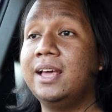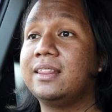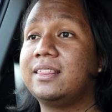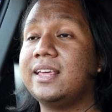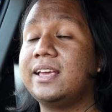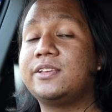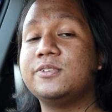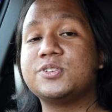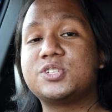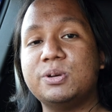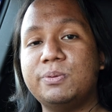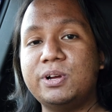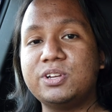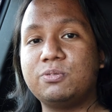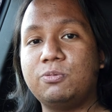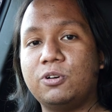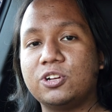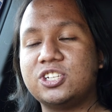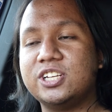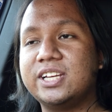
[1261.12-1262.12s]
Thank you so much
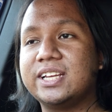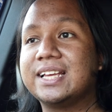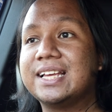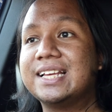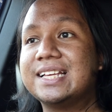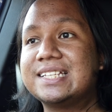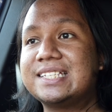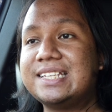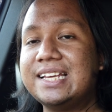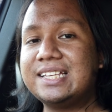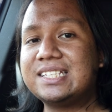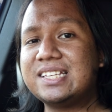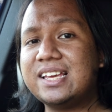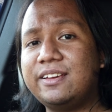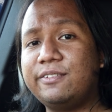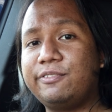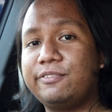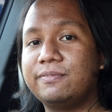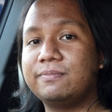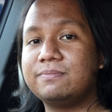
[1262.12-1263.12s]
for watching. Stay
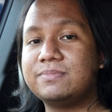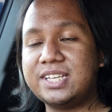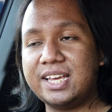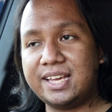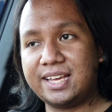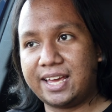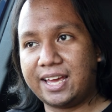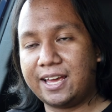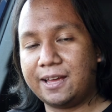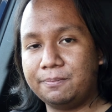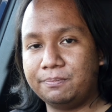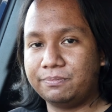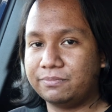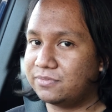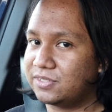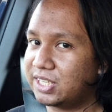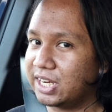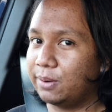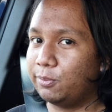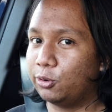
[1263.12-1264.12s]
safe, take care,
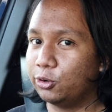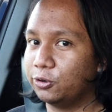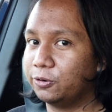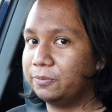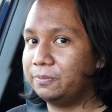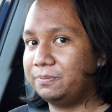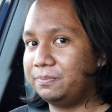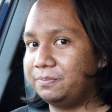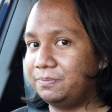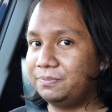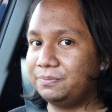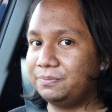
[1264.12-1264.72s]
jangan bodoh.